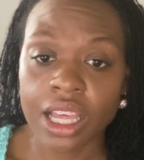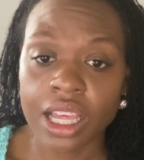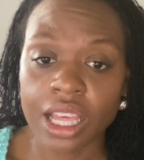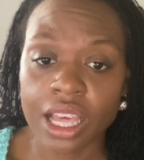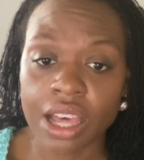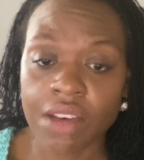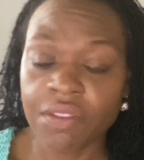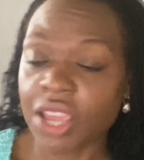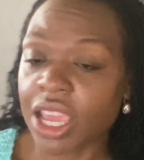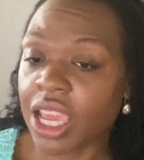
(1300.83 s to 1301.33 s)

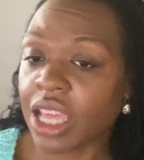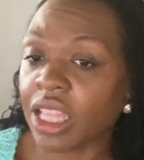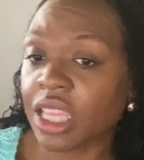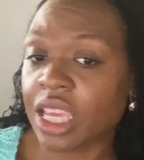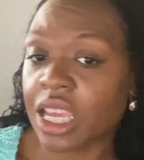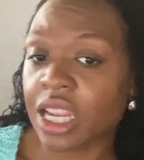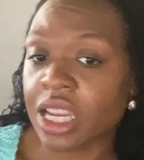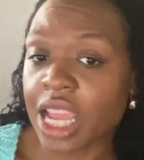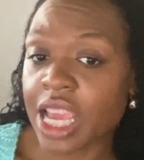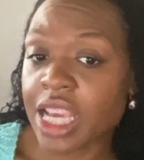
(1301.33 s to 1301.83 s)
of
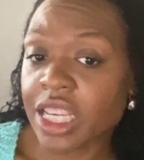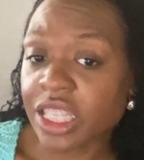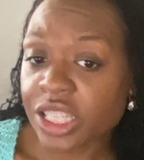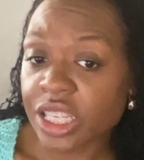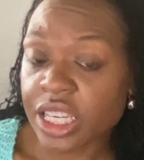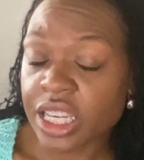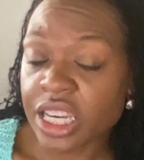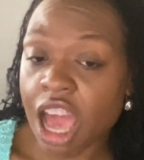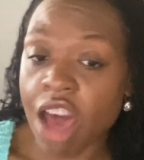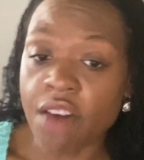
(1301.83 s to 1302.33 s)

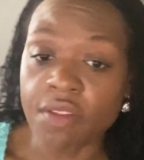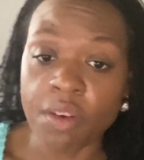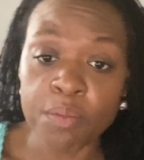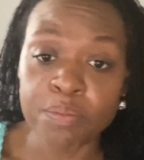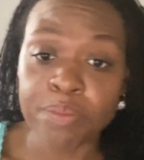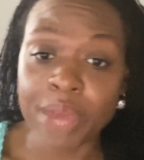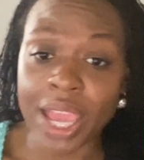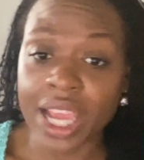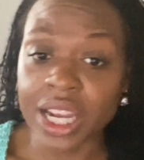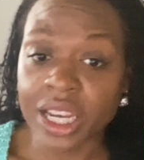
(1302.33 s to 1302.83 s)
alienation, of
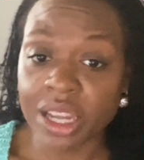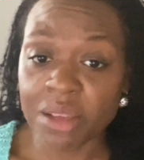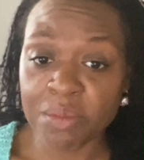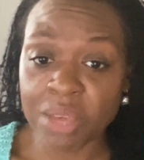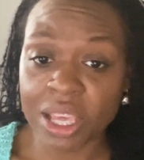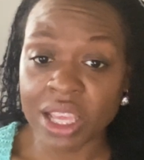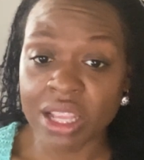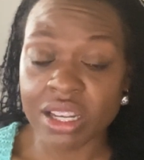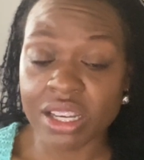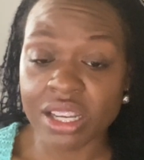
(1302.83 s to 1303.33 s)

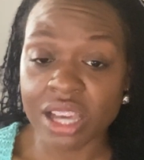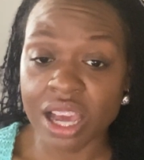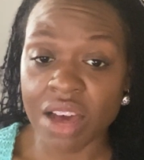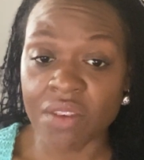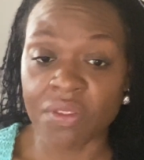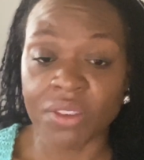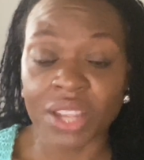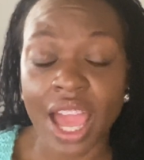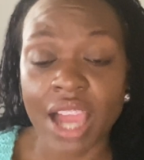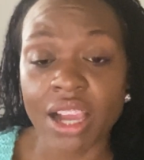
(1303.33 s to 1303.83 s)
abandonment, of
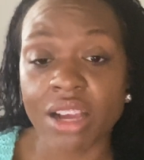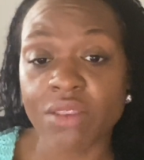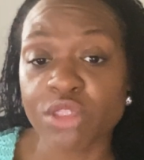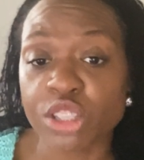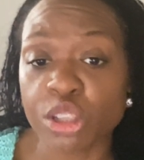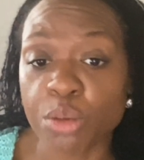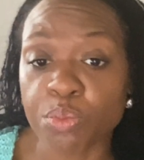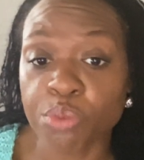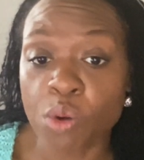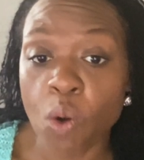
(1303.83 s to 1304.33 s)
lack of
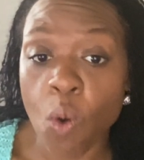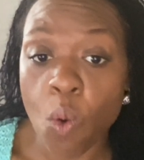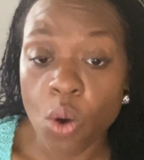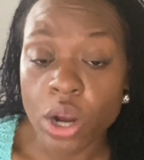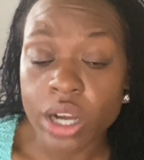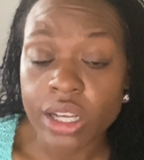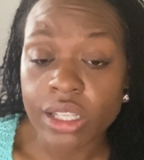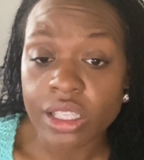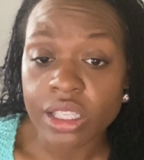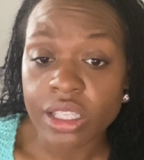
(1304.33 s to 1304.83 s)

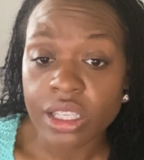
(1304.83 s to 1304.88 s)
support.